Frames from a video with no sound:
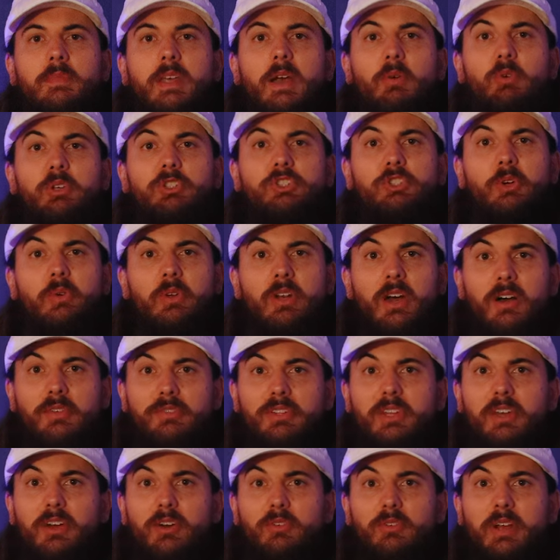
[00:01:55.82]
I would show it off
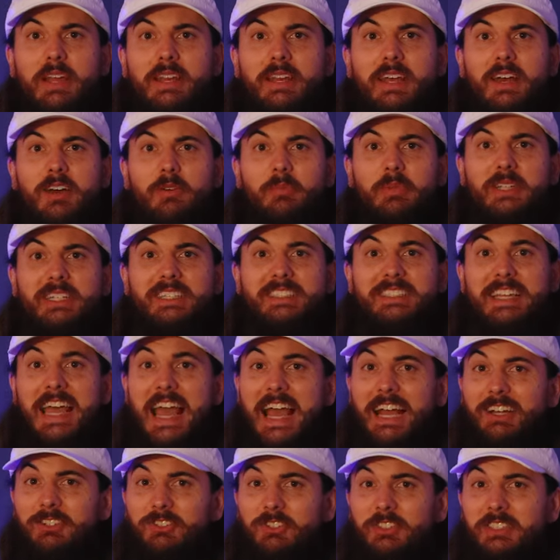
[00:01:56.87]
to y'all right now, but it's
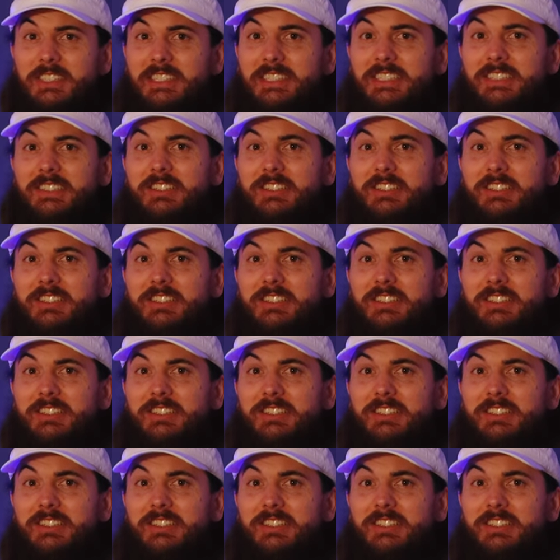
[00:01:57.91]
actually